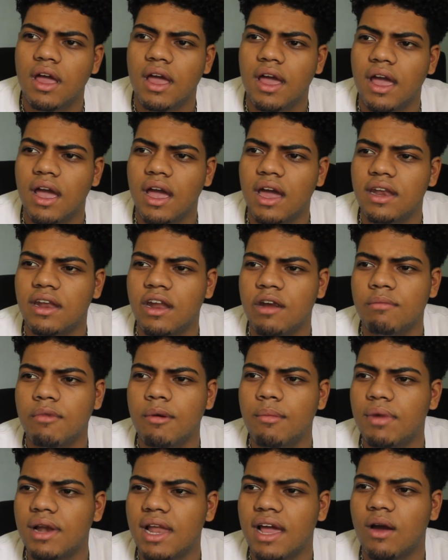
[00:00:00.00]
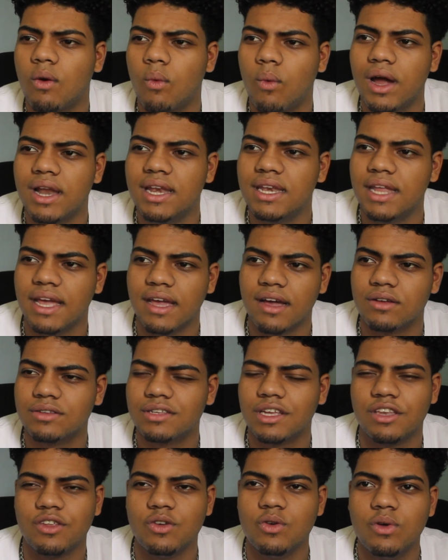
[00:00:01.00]
And I remember like one day I was
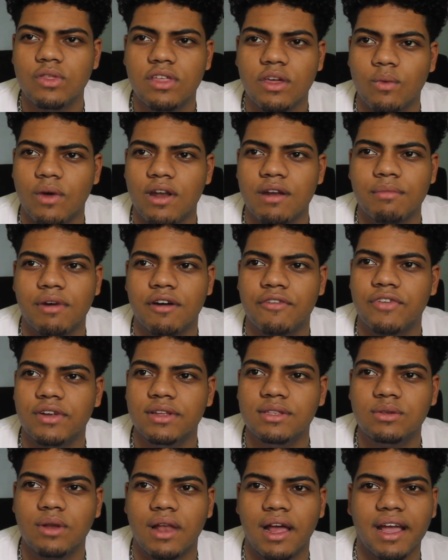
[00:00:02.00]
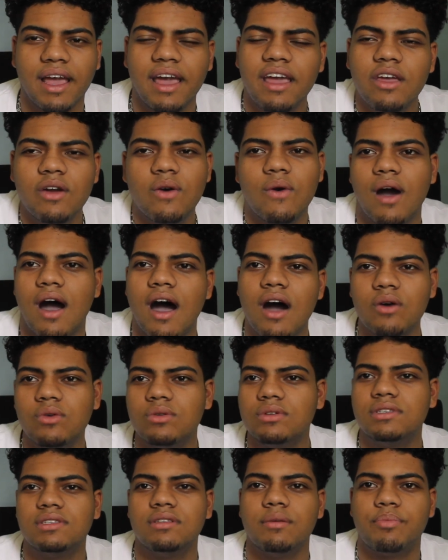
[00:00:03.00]
at youth and one of my friends were like, hey yo,
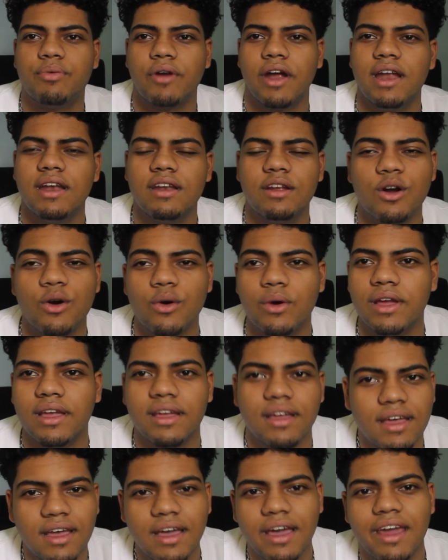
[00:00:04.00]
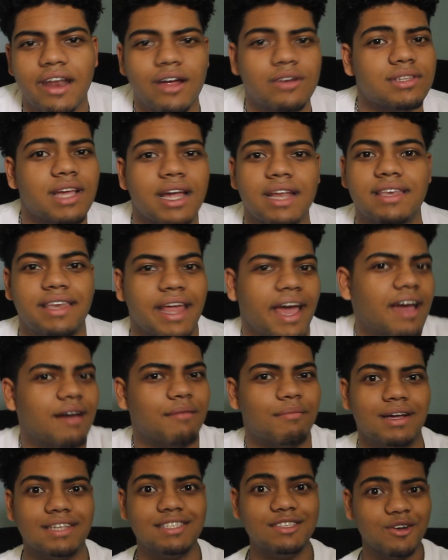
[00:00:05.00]
how's the brand going? And I was like,
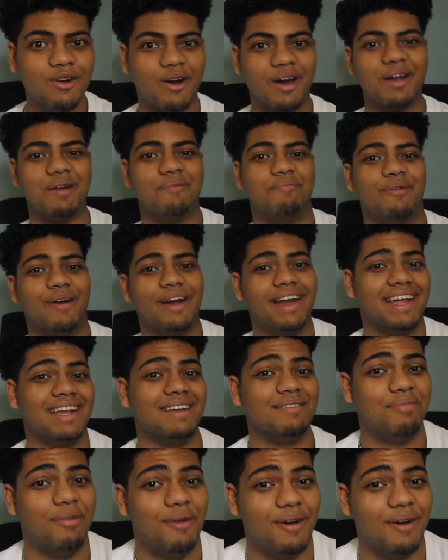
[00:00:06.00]
damn, I still got a brand.